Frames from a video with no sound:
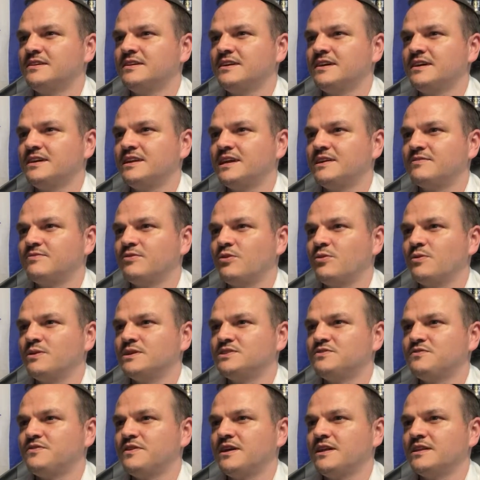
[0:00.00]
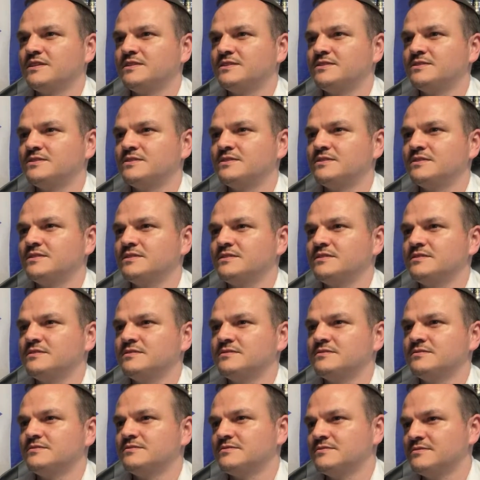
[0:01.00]
and I've always felt
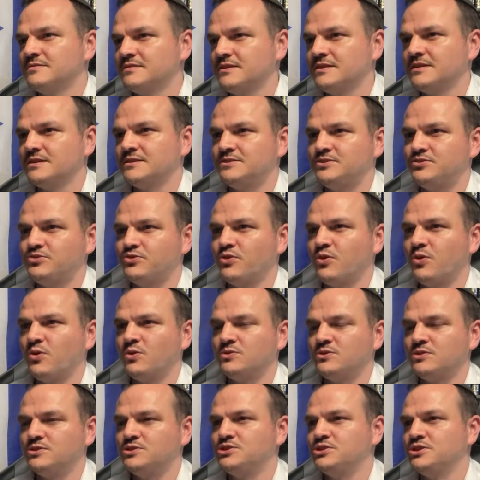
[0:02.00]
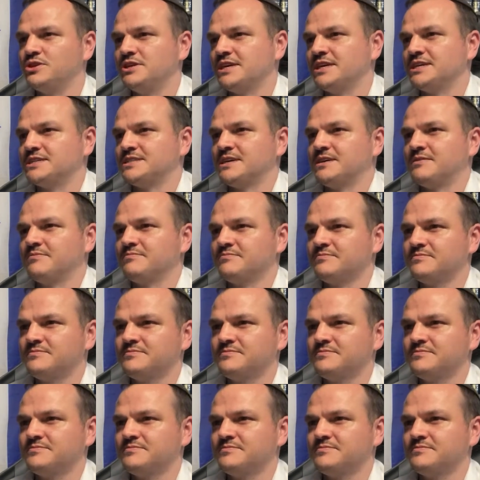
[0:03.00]
a draw to Judaism.